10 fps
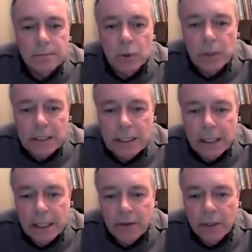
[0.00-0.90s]
Putting
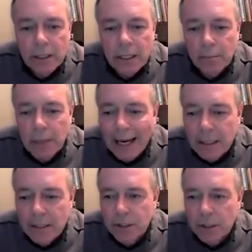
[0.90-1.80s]
together, again,
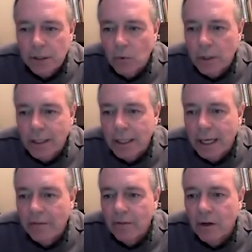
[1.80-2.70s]
packaging what they
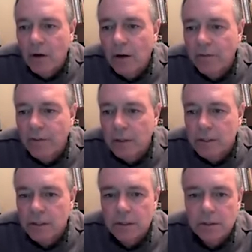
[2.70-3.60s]
have on offer
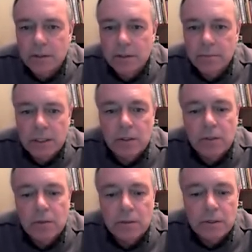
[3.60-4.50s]
to be
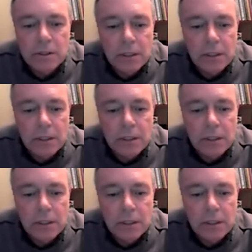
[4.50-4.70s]
used.